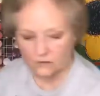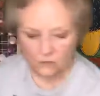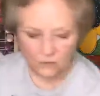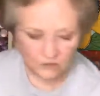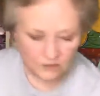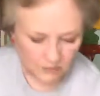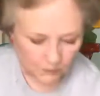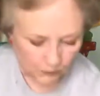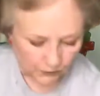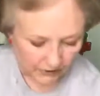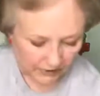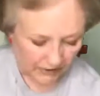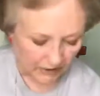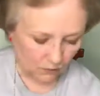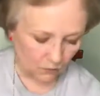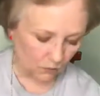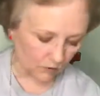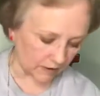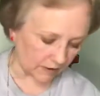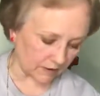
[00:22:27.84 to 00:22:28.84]
or
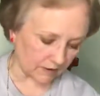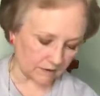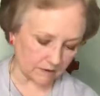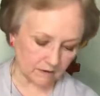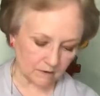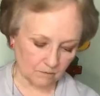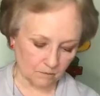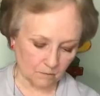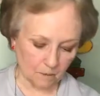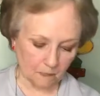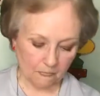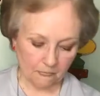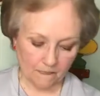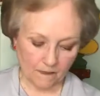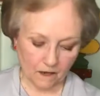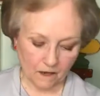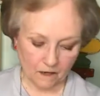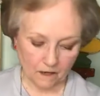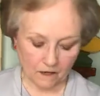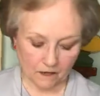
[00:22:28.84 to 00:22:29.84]
spring one.
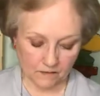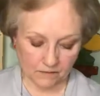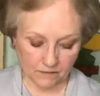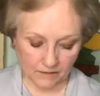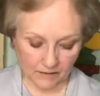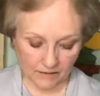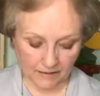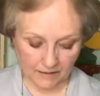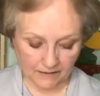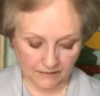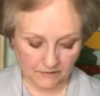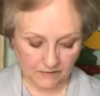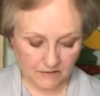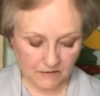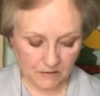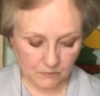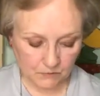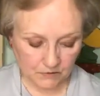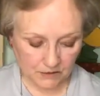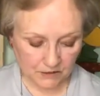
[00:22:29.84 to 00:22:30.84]
Uh, I like
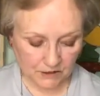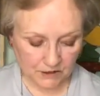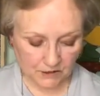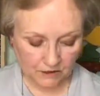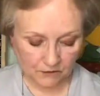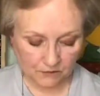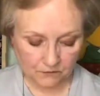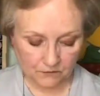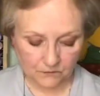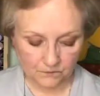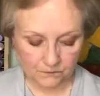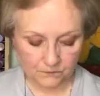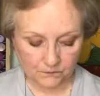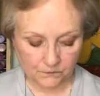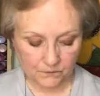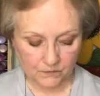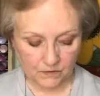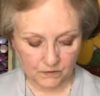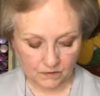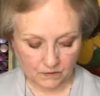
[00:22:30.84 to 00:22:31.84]
this one too.
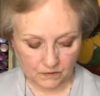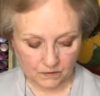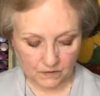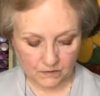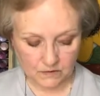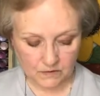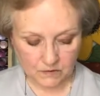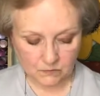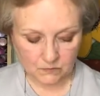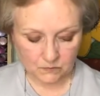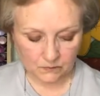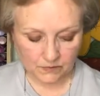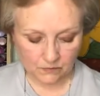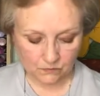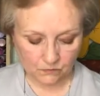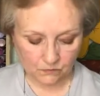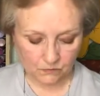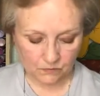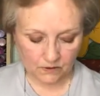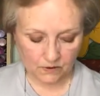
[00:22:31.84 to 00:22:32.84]
This would be
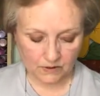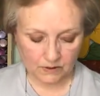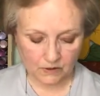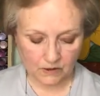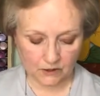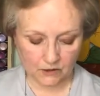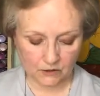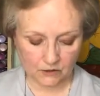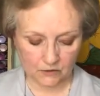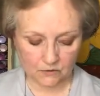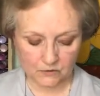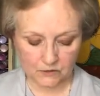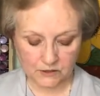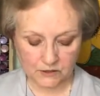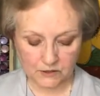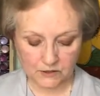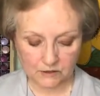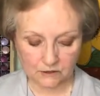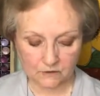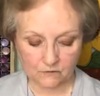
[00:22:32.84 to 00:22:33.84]
really cute to
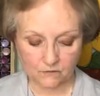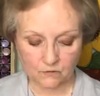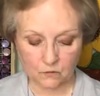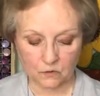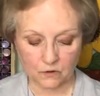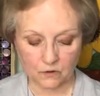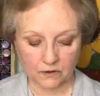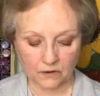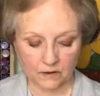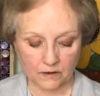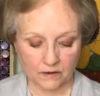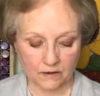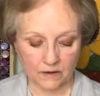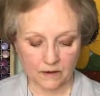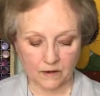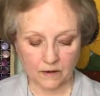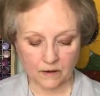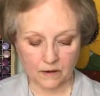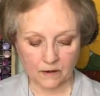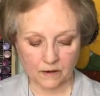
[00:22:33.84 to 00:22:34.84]
do for
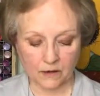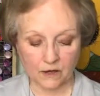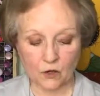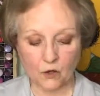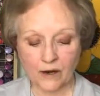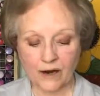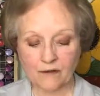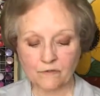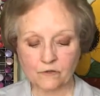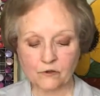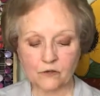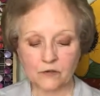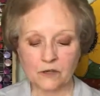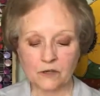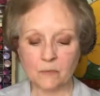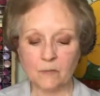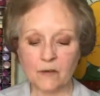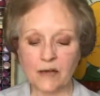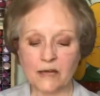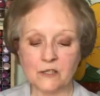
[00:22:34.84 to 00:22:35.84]
uh, a crafter,
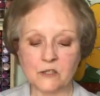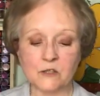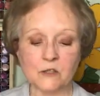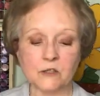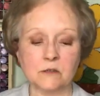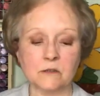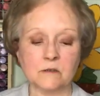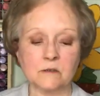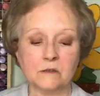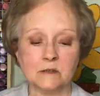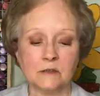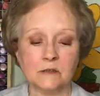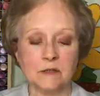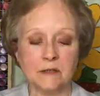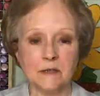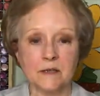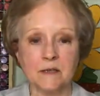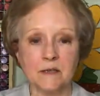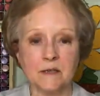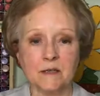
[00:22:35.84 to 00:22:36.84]
a painter,
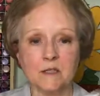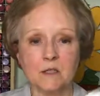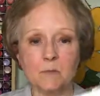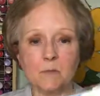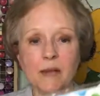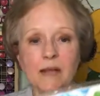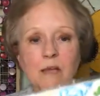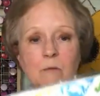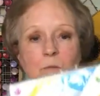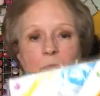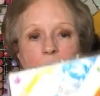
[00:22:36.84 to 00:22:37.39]
paint